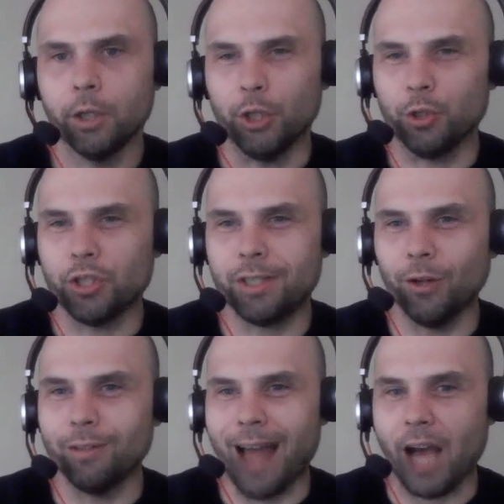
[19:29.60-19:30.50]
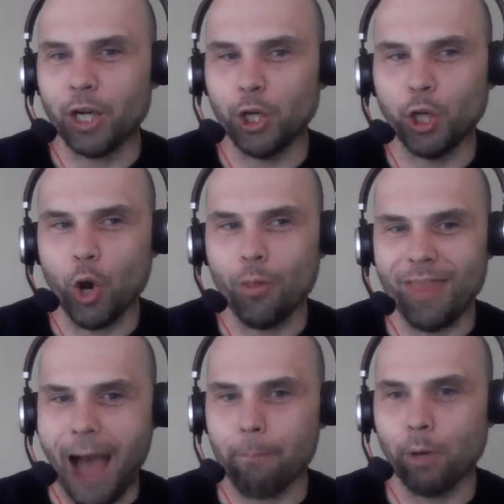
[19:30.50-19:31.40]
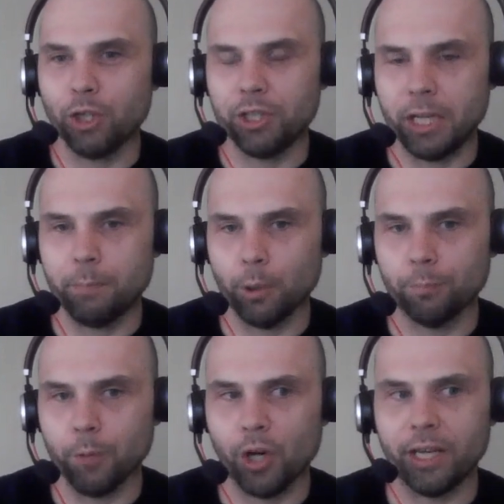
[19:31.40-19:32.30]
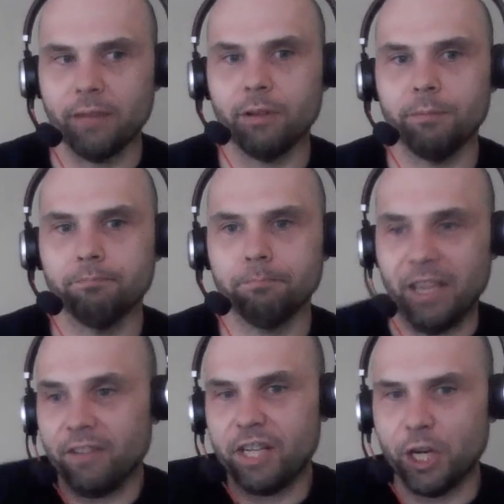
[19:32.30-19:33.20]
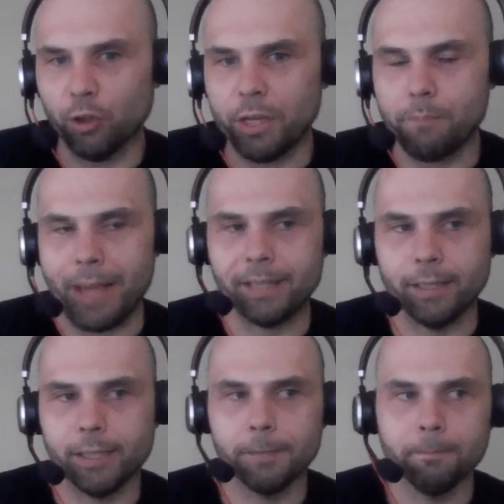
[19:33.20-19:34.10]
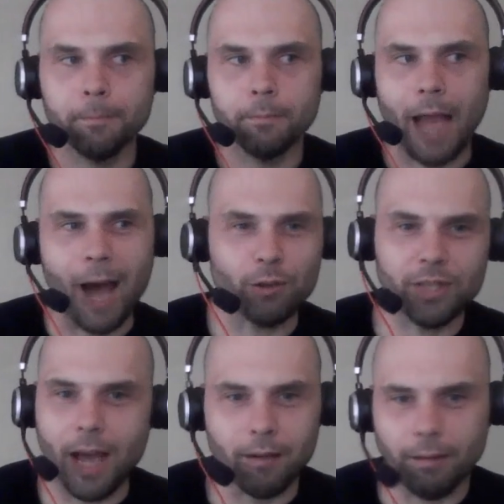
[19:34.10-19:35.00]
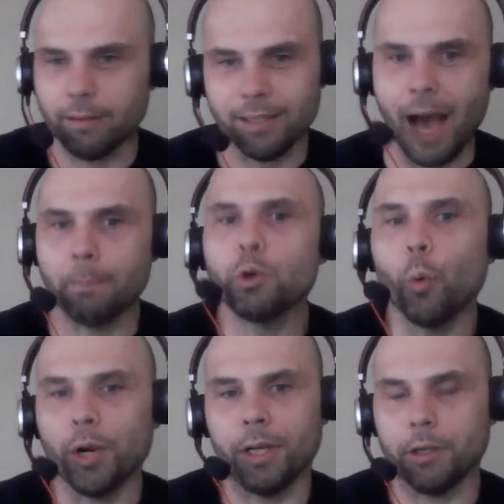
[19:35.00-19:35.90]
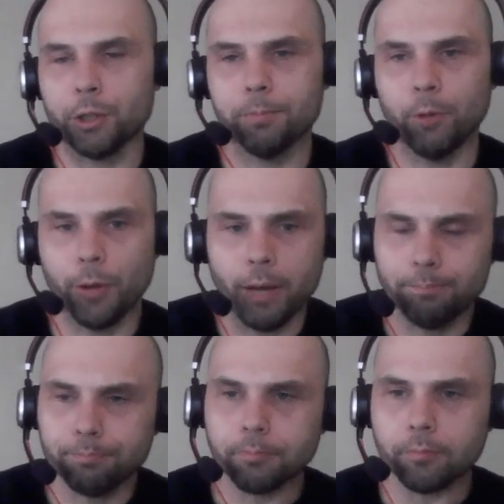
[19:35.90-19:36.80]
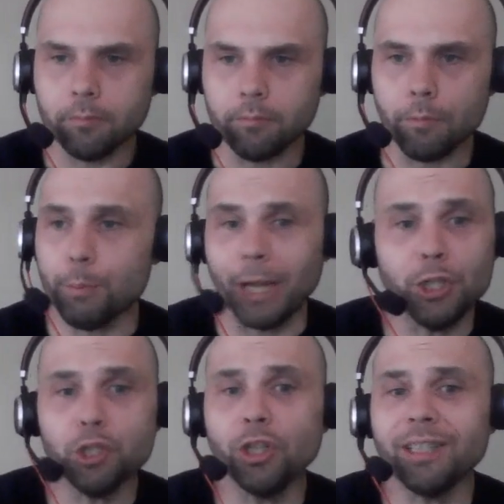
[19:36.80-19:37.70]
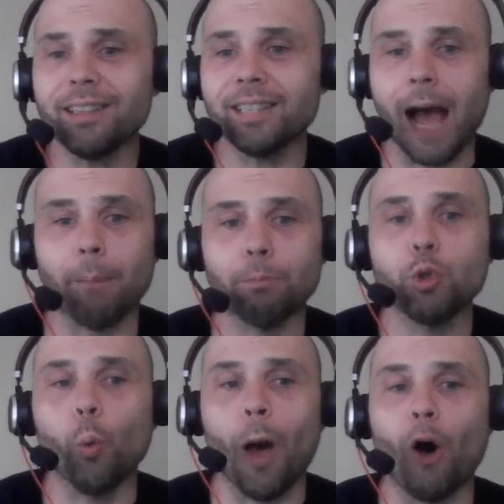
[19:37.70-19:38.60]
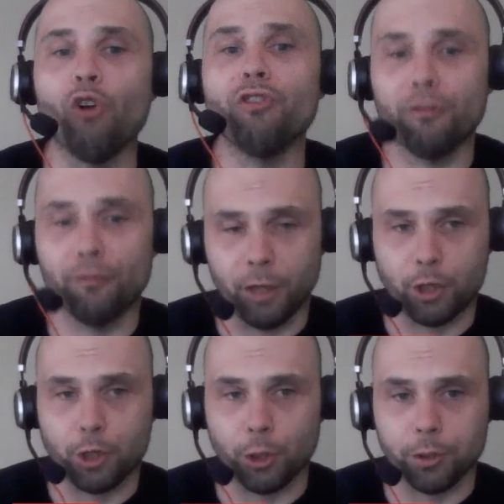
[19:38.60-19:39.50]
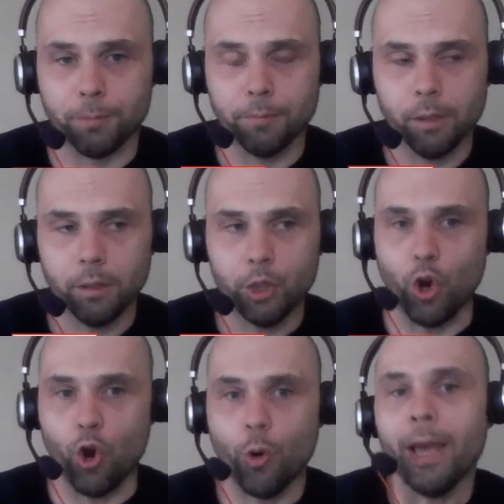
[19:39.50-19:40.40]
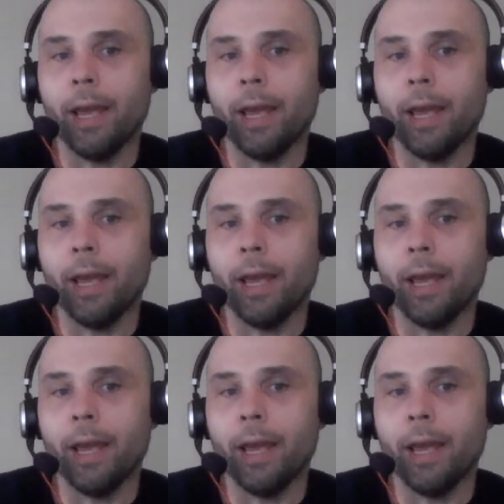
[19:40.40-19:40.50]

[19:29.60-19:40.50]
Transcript: You're still not going to go that much deeper on a given yearly basis outside of like the top 20-ish. Okay. But I just looked at the top 12 finishers. So